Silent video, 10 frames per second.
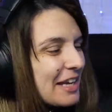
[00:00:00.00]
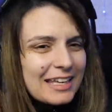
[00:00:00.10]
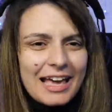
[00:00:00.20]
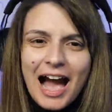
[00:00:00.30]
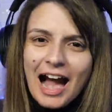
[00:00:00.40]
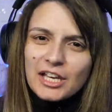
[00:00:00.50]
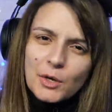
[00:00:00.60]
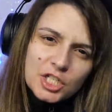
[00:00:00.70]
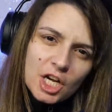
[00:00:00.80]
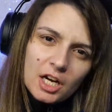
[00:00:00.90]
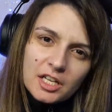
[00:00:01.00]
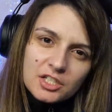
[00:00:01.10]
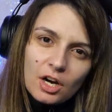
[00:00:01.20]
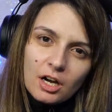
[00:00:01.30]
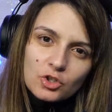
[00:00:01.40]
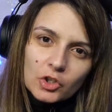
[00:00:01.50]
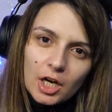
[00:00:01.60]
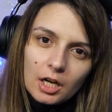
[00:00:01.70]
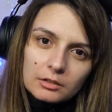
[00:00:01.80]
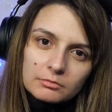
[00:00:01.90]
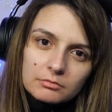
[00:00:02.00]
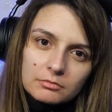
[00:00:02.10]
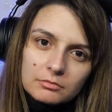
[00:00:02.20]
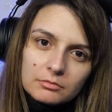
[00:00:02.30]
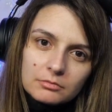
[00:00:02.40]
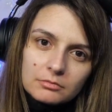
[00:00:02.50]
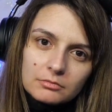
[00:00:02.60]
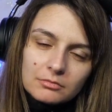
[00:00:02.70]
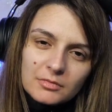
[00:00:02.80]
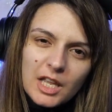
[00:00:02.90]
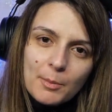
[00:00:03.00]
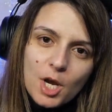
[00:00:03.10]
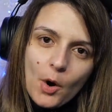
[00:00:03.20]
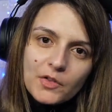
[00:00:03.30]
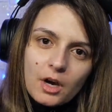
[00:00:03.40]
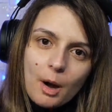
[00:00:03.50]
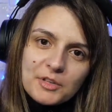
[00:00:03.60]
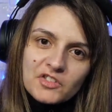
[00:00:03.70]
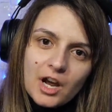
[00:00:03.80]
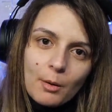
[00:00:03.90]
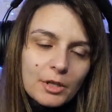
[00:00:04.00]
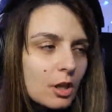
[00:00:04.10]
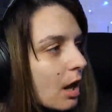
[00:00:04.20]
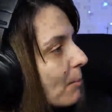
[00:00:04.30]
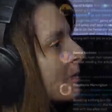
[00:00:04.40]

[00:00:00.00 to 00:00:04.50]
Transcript: Kat, are you a journalist or a troll? Let me know in the comments down below.